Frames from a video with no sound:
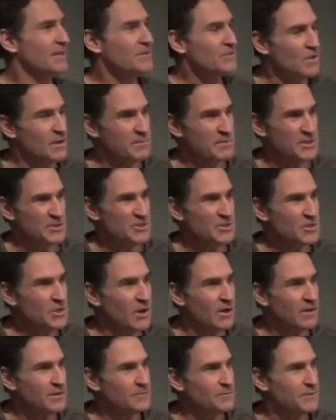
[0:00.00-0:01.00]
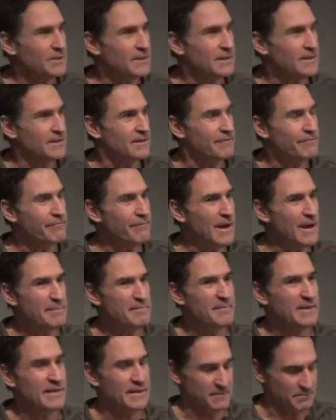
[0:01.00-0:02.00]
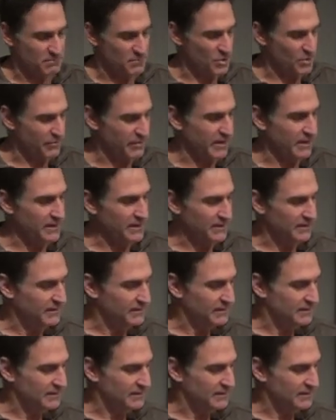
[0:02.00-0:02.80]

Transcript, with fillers: So I'm going to start with a five-minute movie